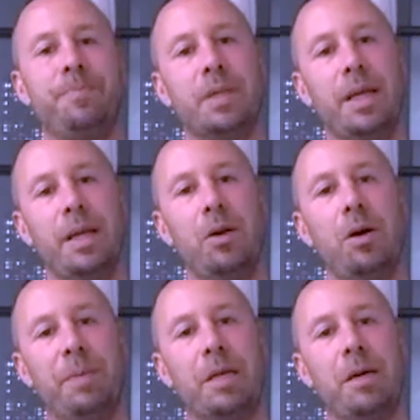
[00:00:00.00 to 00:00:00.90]
it all
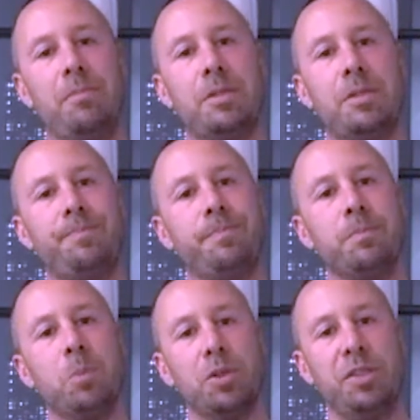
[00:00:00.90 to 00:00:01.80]
becomes
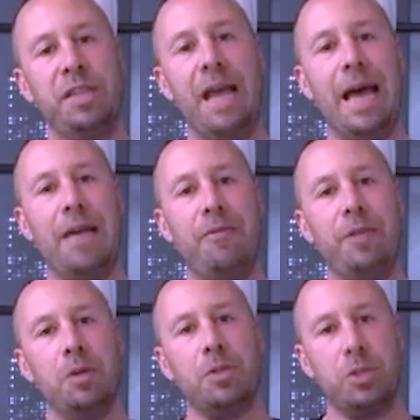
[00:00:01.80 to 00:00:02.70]
more sad if you
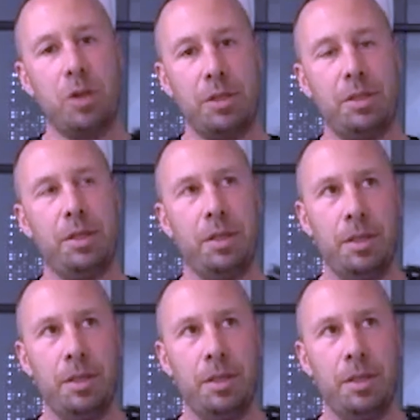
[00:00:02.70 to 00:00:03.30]
don't start to